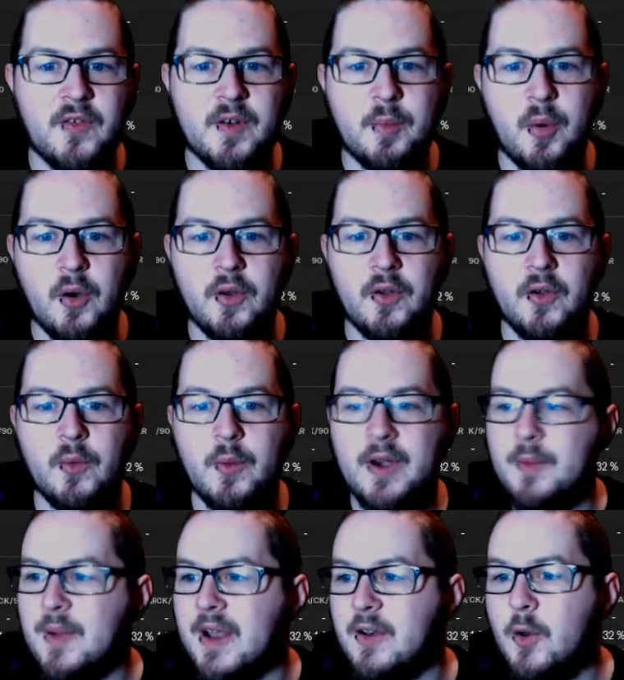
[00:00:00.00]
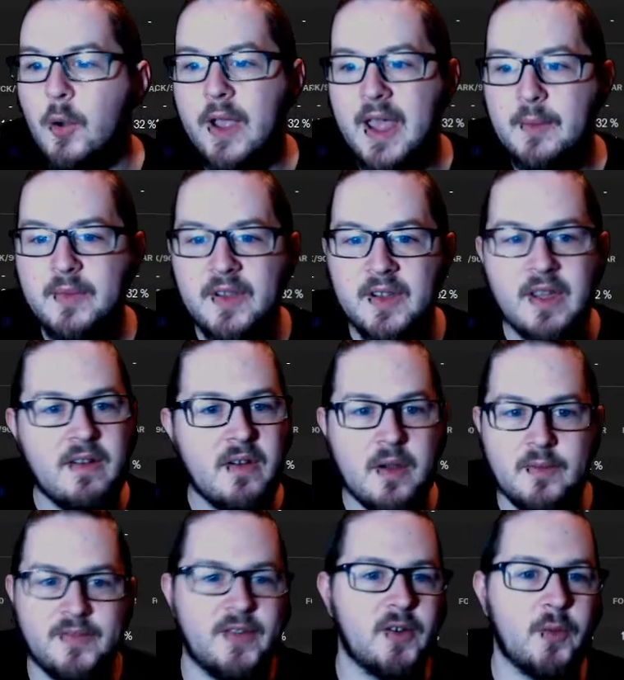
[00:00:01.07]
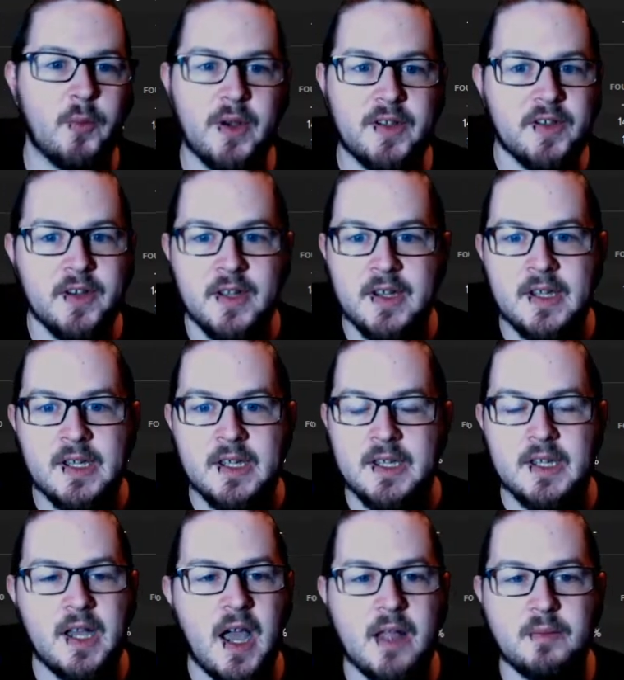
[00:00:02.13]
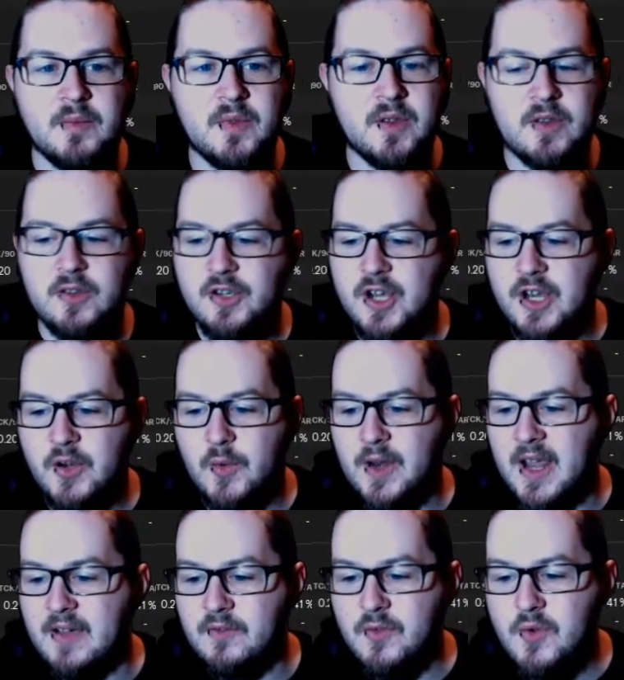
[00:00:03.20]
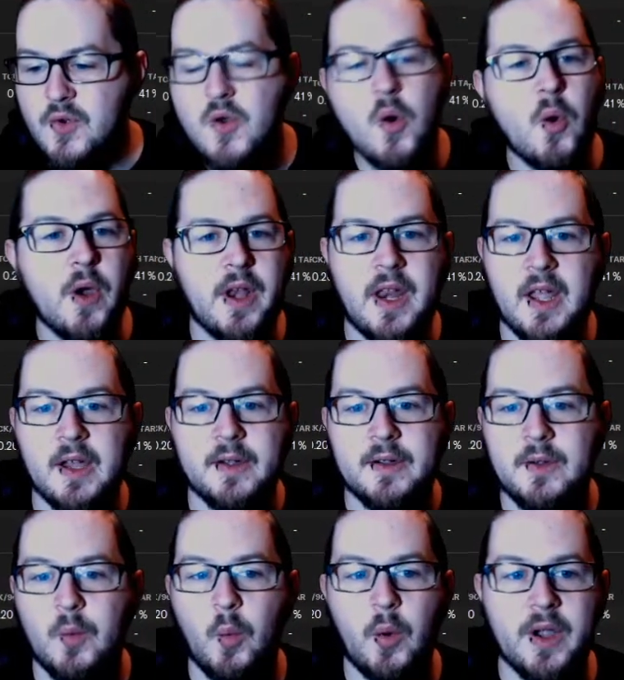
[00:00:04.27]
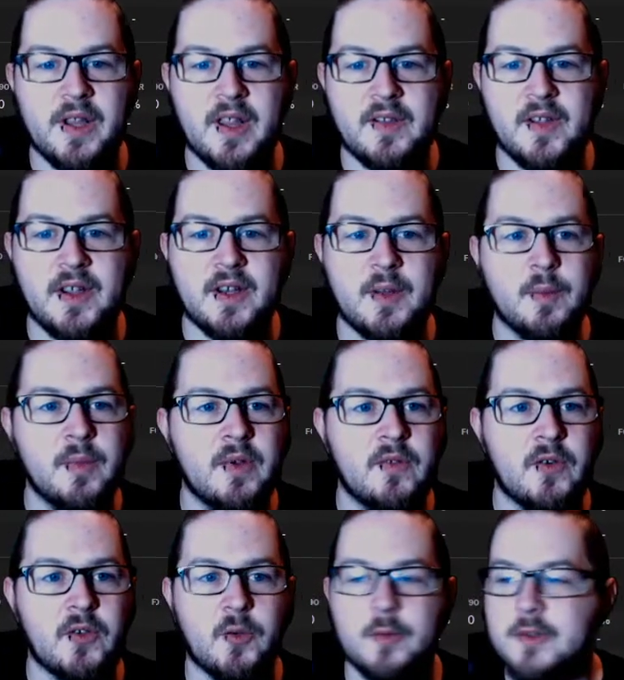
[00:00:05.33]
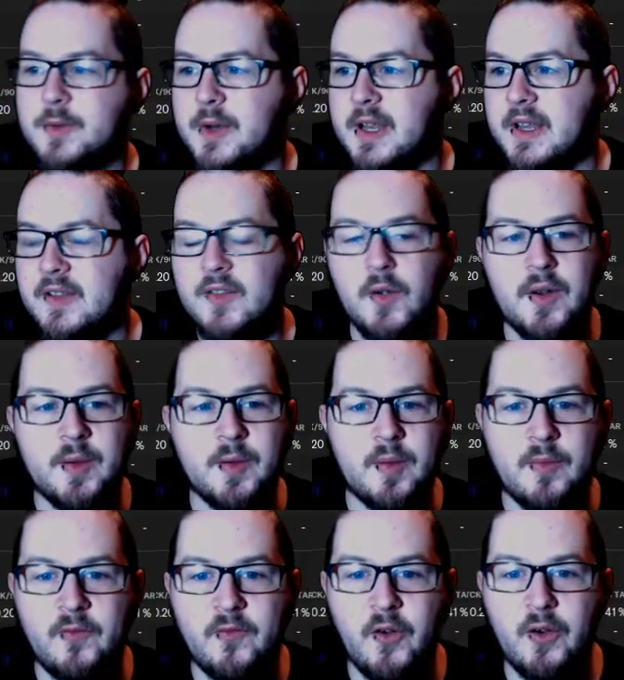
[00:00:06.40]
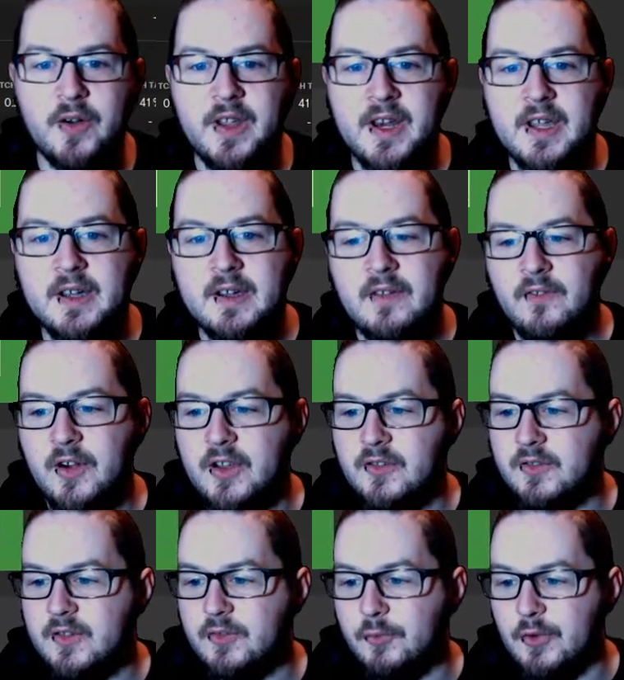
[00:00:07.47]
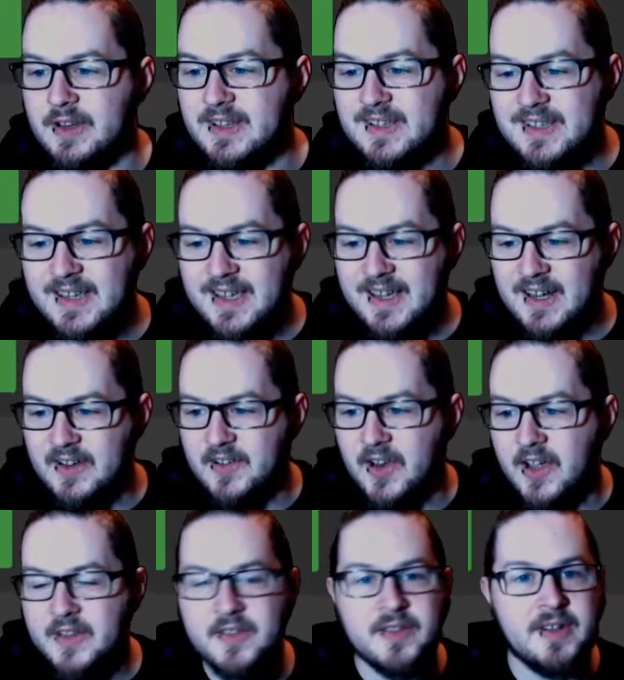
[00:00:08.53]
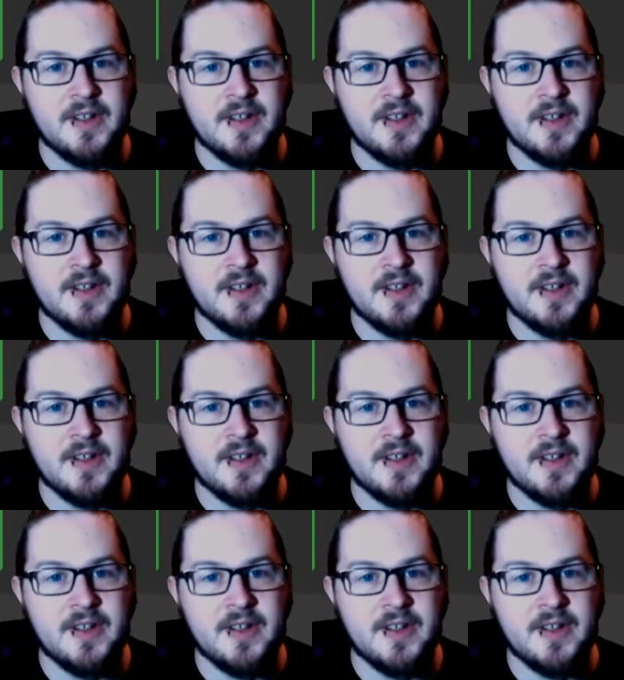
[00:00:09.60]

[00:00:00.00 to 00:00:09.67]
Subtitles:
to Porto, where he played no games for some reason. I genuinely have no idea why they signed him for so much money. Sold him to Fiorentina for a ridiculous loss.